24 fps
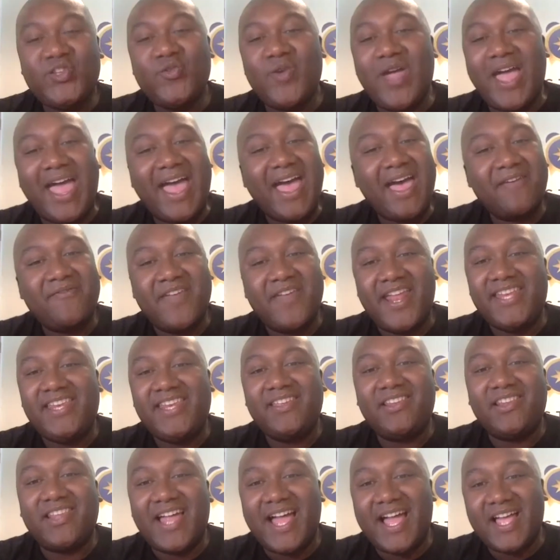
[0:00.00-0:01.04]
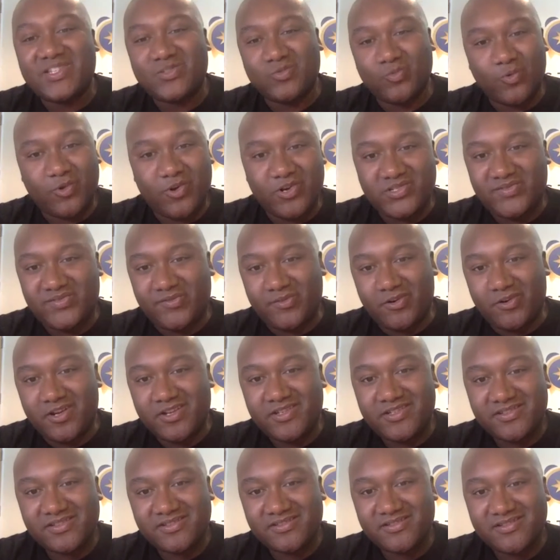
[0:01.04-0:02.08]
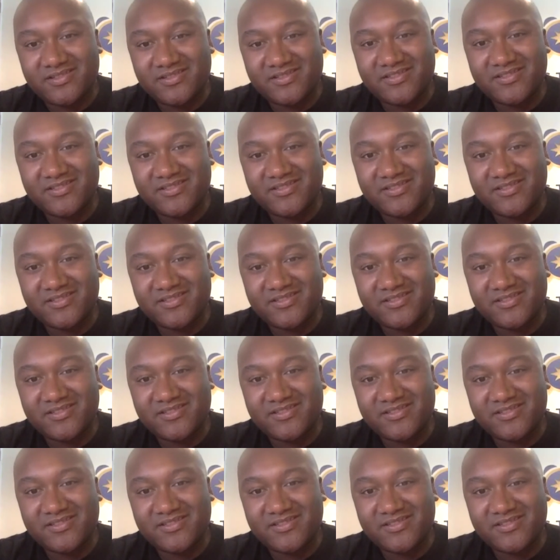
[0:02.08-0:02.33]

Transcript: do you have any last words for us?